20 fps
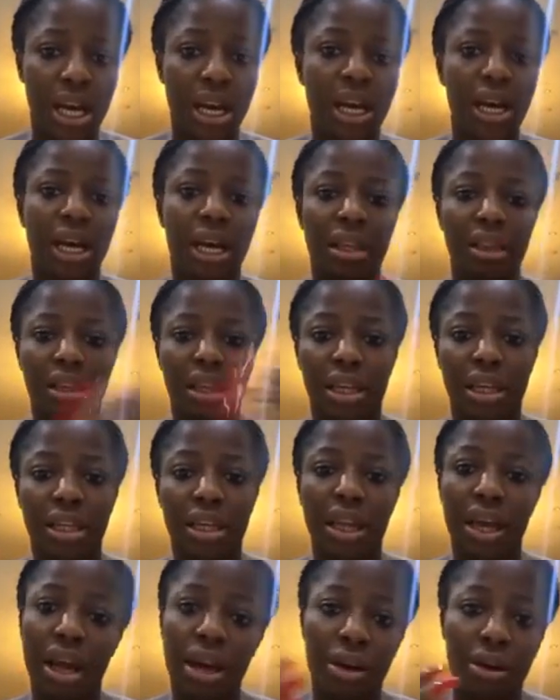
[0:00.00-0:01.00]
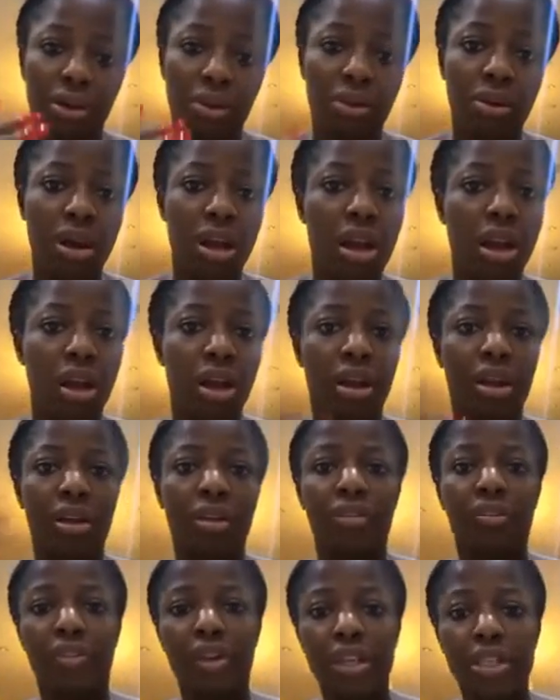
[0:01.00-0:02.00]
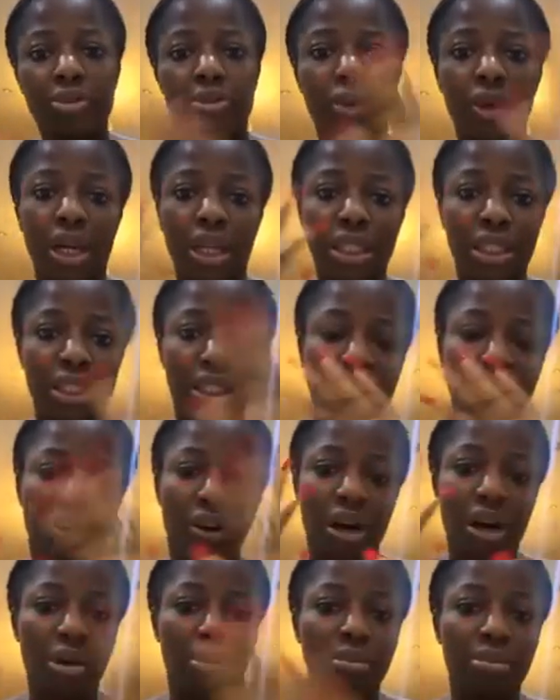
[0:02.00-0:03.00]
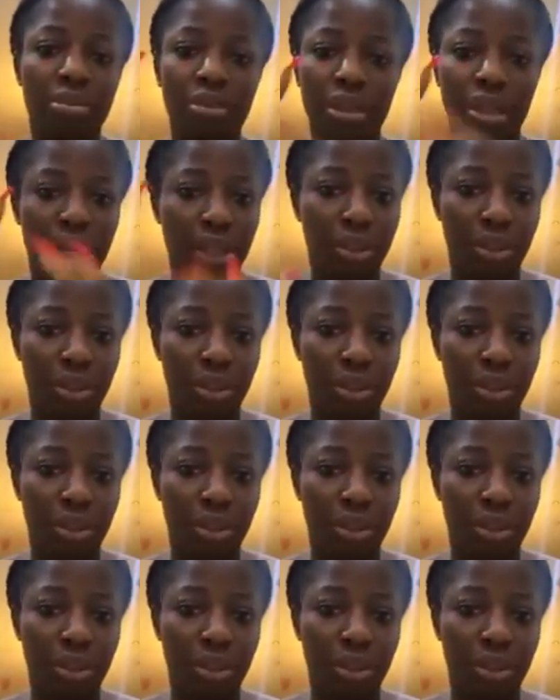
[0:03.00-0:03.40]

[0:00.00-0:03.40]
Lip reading: and then now Facebook and Instagram,